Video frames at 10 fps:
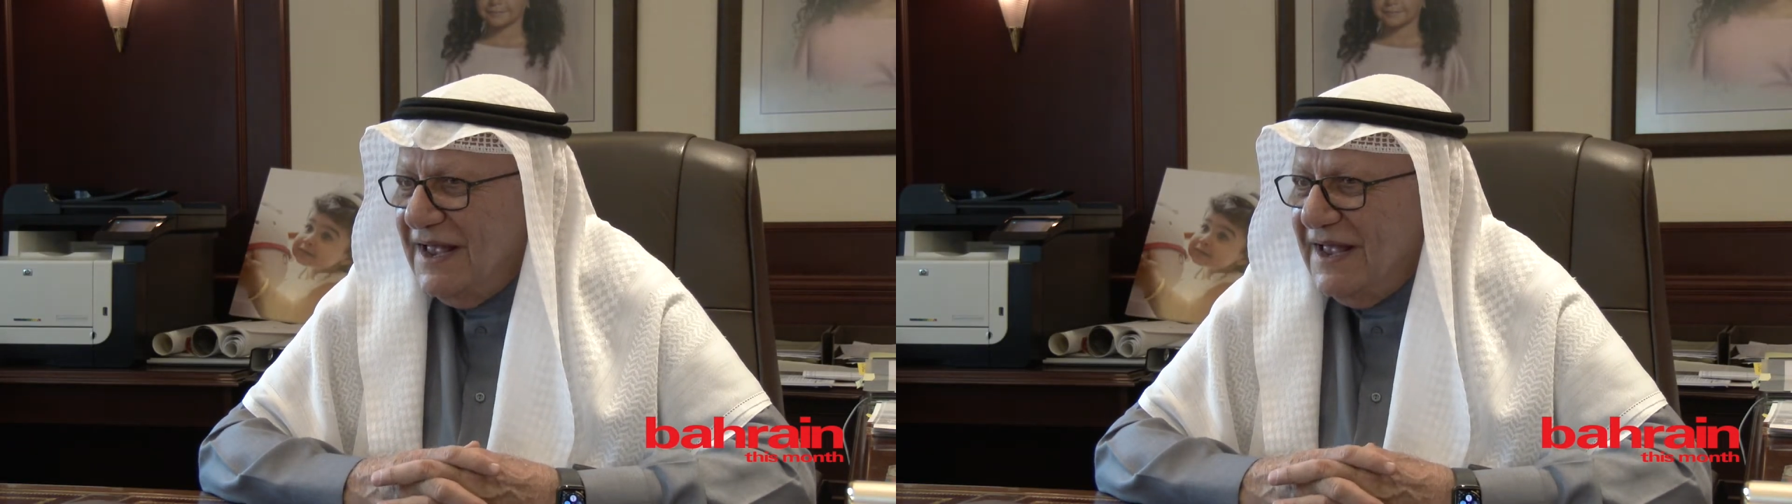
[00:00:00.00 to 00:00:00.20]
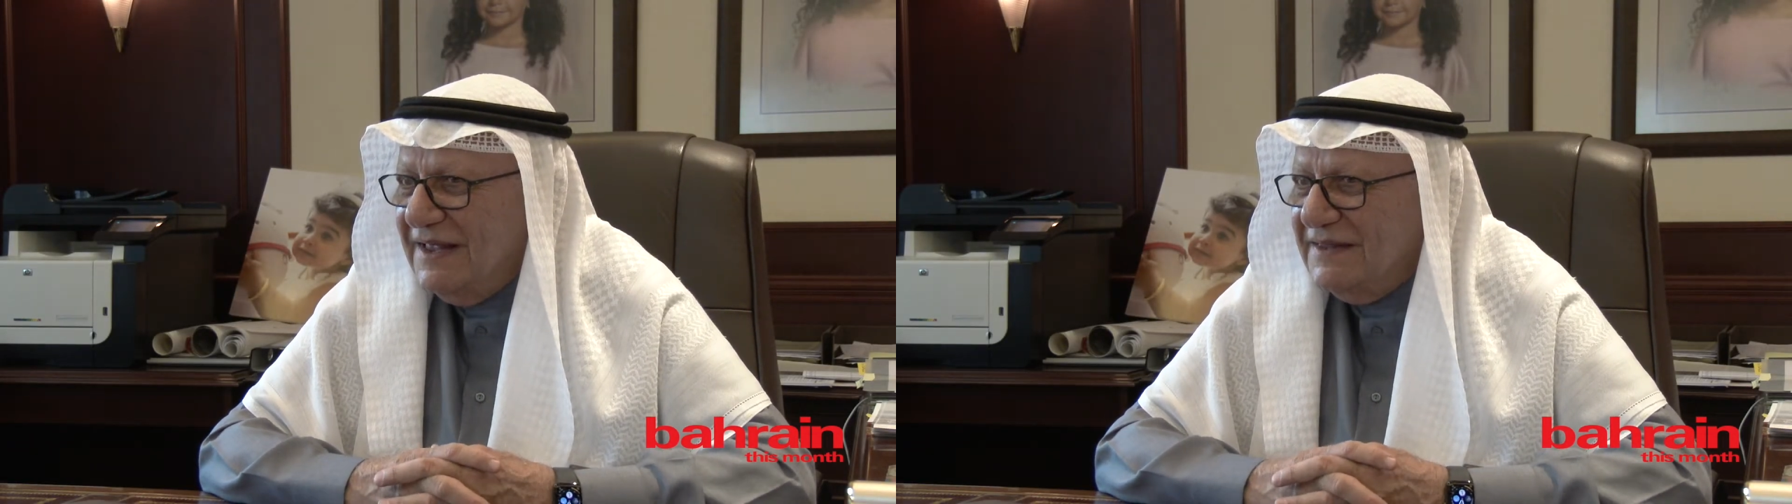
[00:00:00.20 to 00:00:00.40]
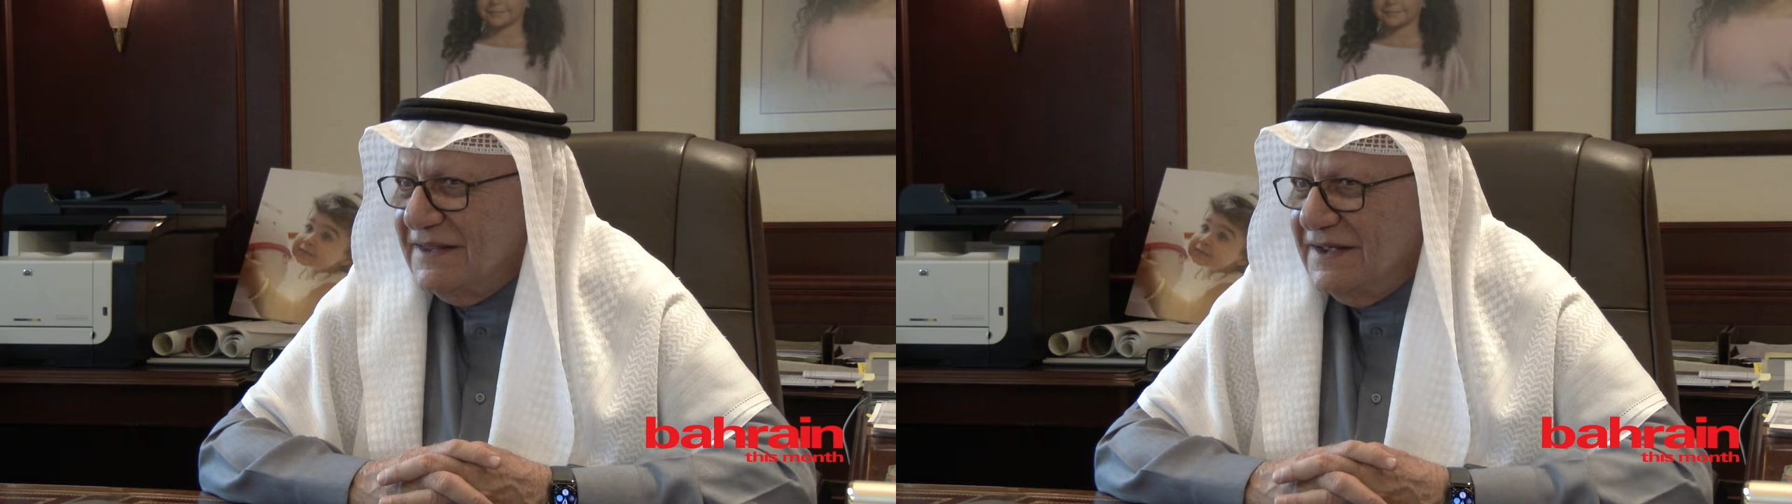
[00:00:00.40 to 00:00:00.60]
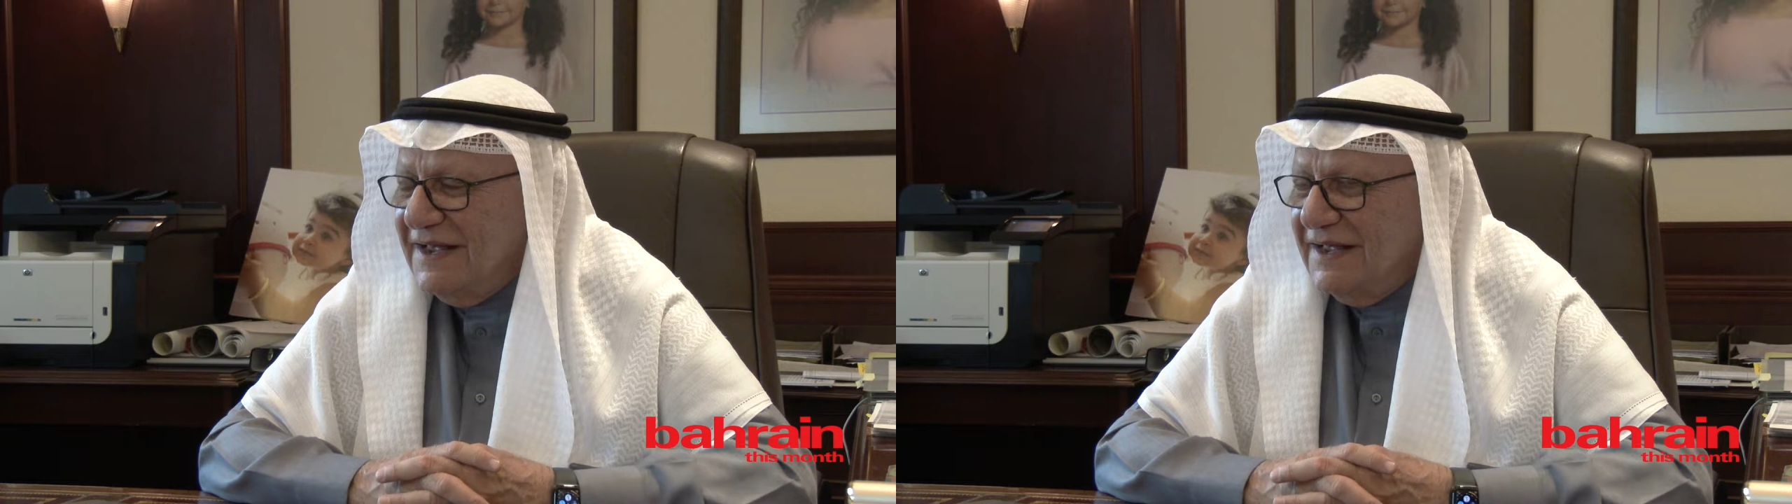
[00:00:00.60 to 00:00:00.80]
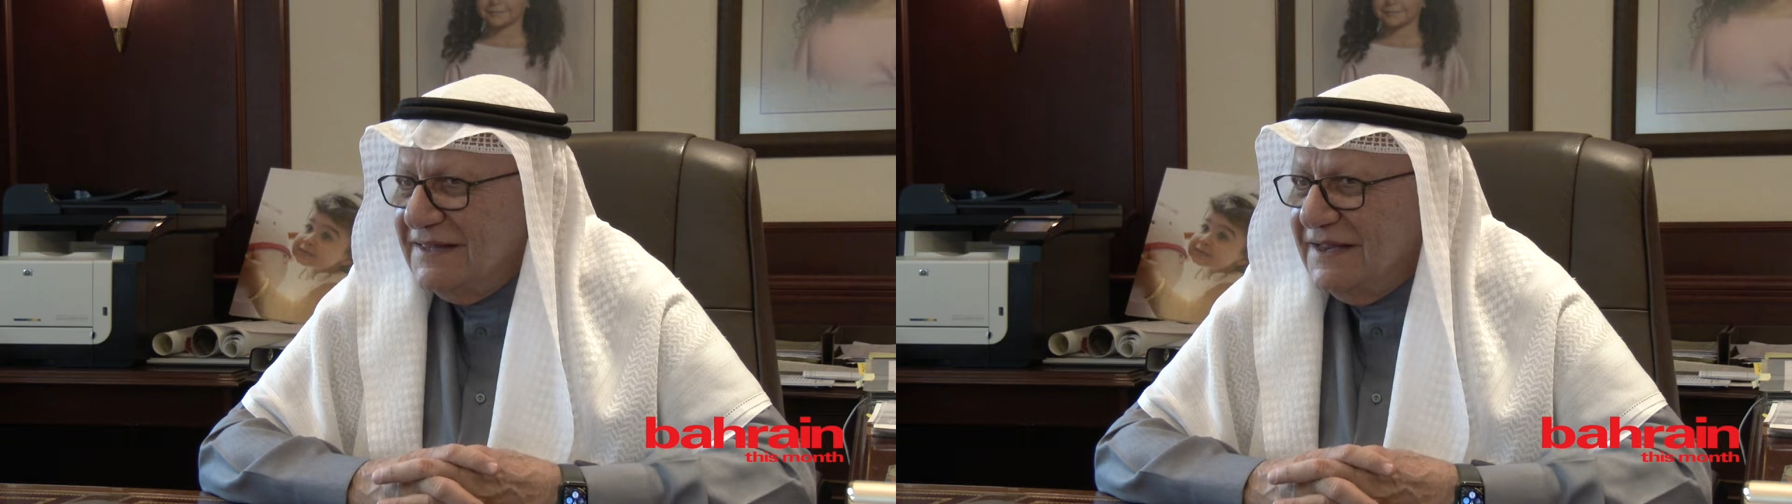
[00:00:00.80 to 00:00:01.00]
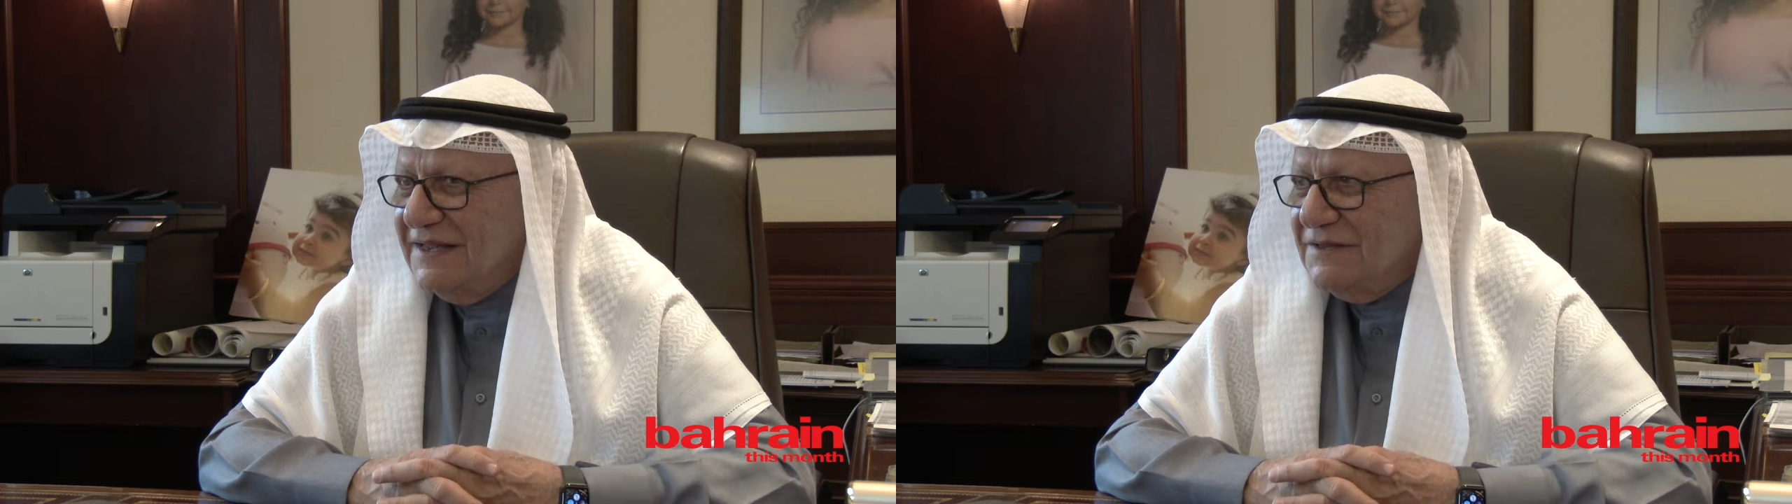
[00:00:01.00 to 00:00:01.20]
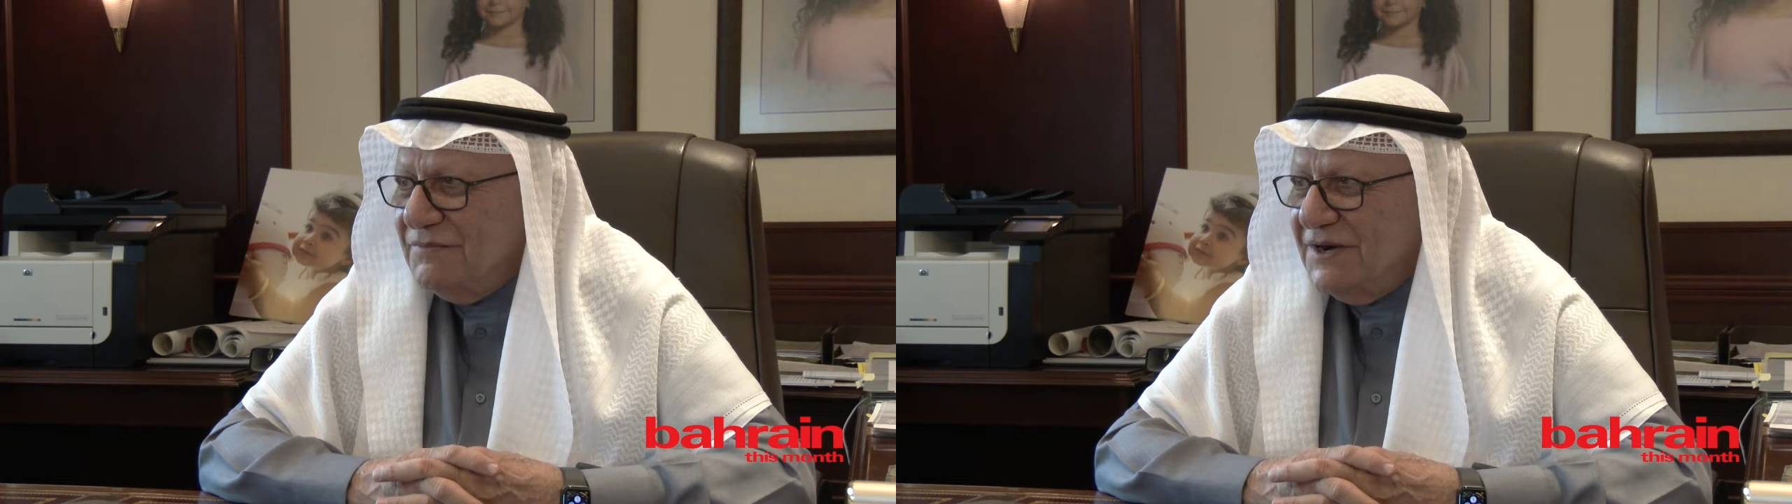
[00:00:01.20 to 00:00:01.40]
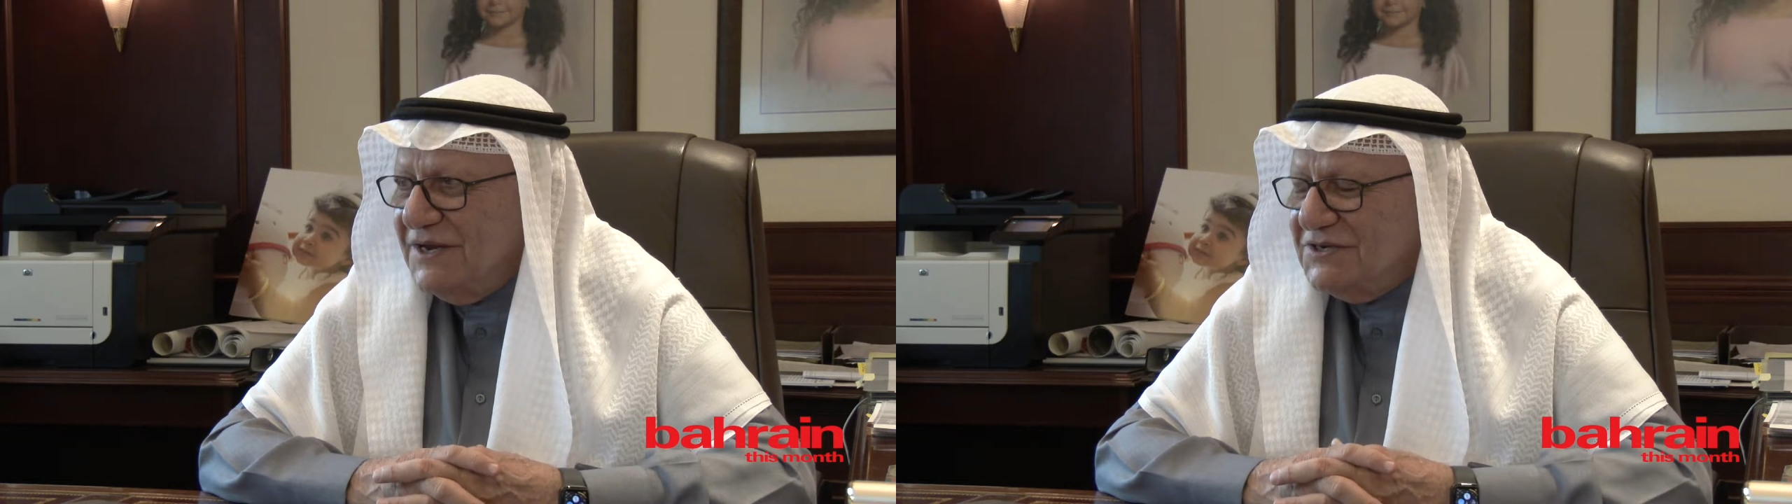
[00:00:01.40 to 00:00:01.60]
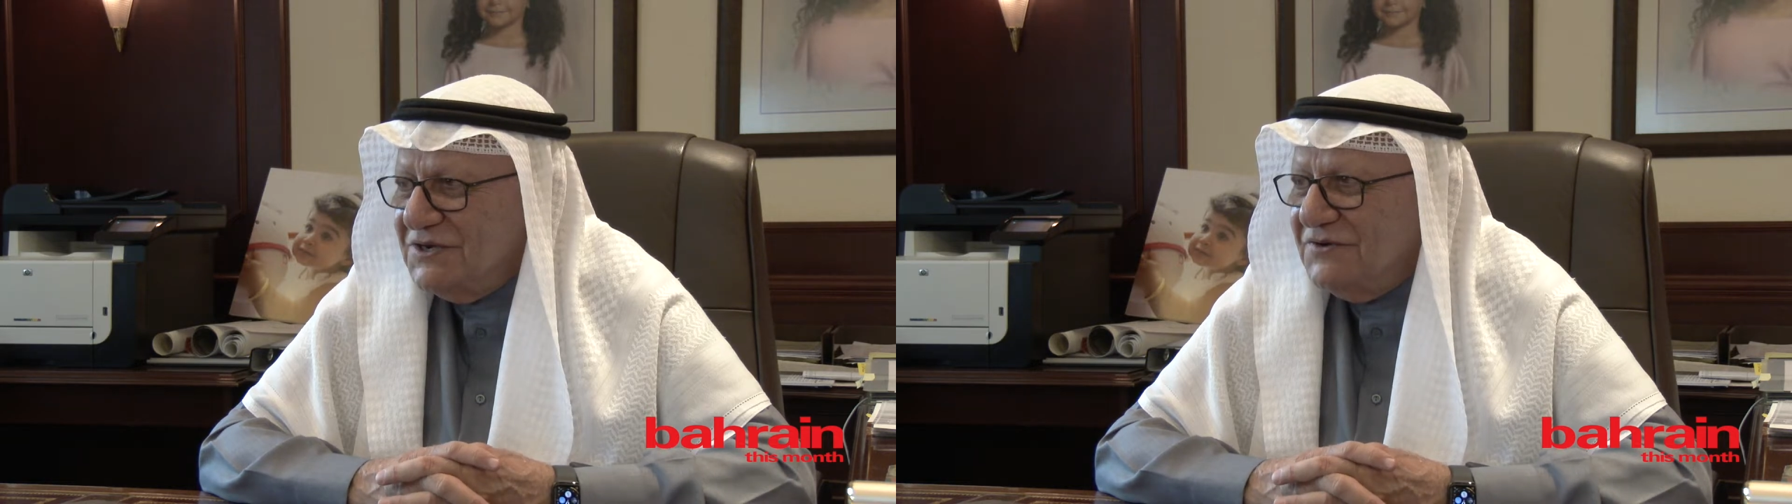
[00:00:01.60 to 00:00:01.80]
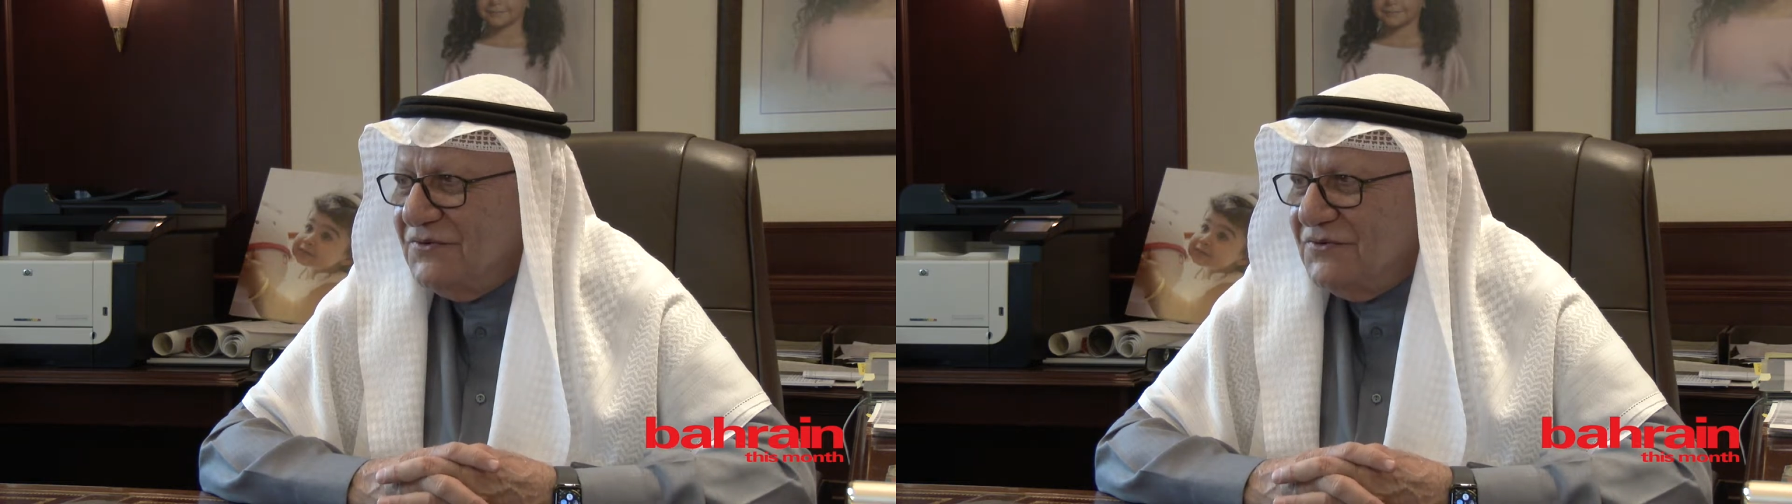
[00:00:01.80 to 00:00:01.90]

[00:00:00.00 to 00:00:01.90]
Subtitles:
and I had an admiration